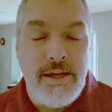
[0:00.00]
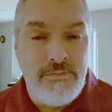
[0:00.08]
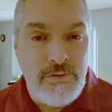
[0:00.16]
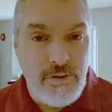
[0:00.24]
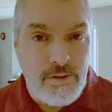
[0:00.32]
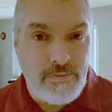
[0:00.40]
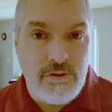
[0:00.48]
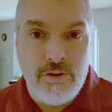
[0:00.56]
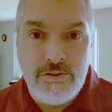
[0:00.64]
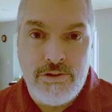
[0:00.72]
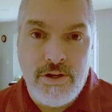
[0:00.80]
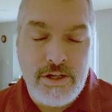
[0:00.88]
If you have
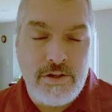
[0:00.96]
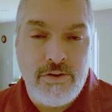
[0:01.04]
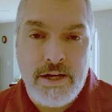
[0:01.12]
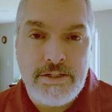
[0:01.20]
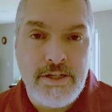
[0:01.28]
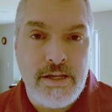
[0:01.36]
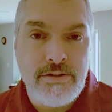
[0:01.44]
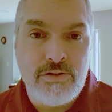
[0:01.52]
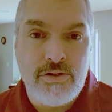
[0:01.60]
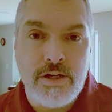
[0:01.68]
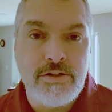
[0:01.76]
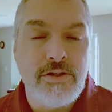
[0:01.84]
closure on correct
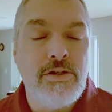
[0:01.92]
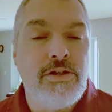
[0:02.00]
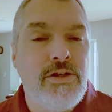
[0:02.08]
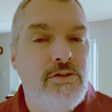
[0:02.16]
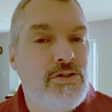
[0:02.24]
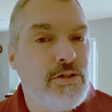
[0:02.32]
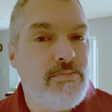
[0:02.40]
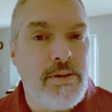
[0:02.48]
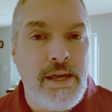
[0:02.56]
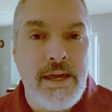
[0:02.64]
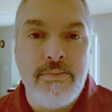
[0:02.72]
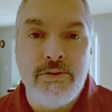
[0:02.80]
sentence structure, you
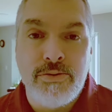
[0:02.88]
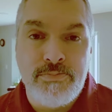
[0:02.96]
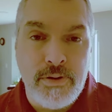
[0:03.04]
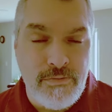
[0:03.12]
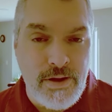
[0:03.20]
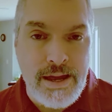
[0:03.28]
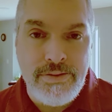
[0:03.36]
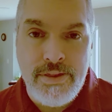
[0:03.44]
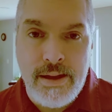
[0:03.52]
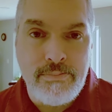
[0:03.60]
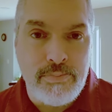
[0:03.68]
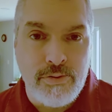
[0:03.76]
should be able to
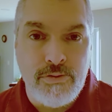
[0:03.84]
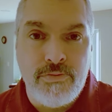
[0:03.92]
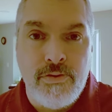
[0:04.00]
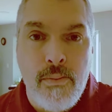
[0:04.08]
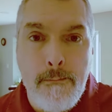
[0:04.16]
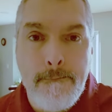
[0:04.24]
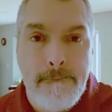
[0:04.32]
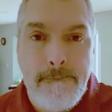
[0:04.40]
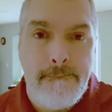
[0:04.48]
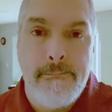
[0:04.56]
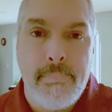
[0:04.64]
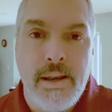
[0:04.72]
provide that proof
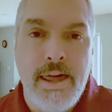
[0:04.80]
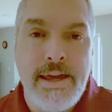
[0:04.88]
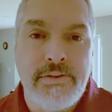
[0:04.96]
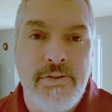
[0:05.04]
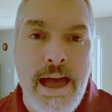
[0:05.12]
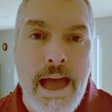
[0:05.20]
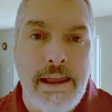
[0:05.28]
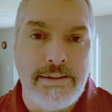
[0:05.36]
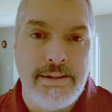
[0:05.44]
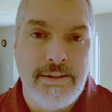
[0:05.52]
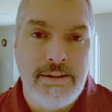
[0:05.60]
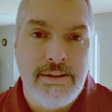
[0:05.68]
like
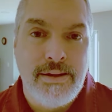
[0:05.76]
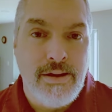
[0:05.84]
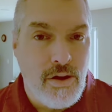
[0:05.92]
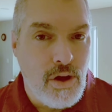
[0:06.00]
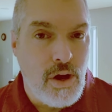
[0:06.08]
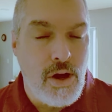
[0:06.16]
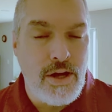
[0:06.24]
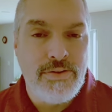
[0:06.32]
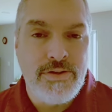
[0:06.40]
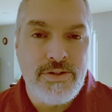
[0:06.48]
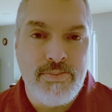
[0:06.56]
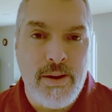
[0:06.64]
that
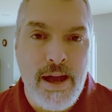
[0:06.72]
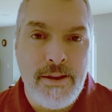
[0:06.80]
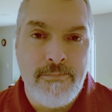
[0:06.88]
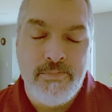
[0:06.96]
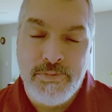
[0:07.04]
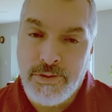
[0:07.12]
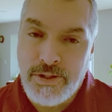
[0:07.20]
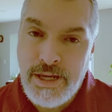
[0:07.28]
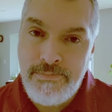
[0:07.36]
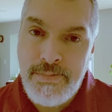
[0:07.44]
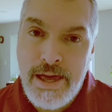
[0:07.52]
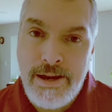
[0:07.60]
on the spot. So
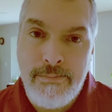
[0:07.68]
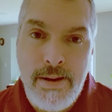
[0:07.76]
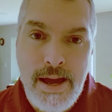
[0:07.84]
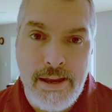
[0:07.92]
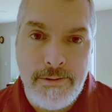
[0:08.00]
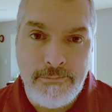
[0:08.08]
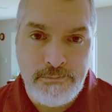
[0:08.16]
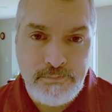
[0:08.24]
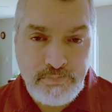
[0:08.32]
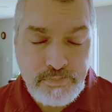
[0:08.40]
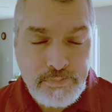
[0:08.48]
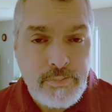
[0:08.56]
keep that in mind.
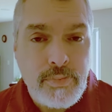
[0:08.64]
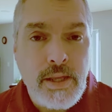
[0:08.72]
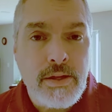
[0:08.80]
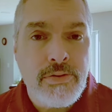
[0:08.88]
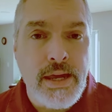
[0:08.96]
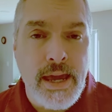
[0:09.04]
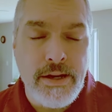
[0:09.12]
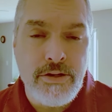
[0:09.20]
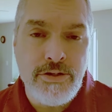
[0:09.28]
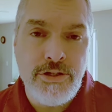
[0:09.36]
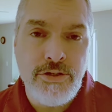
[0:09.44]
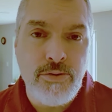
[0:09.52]
The
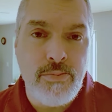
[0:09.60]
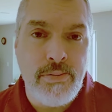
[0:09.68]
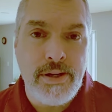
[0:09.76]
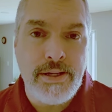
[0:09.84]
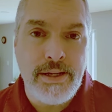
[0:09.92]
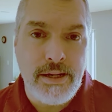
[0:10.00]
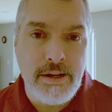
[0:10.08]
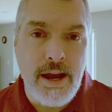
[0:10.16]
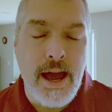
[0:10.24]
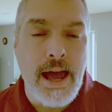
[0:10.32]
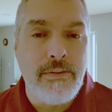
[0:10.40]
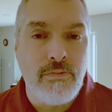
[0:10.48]
energy you bring
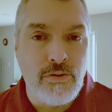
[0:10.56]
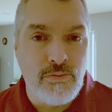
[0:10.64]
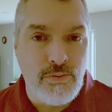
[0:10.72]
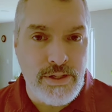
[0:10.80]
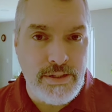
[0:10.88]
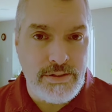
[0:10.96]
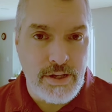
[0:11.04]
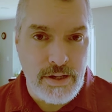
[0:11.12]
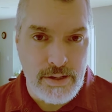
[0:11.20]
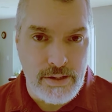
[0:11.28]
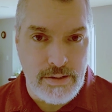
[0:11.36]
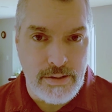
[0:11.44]
here, I will
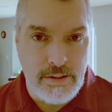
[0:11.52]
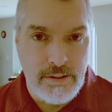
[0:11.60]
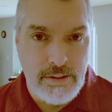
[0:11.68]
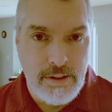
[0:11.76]
return.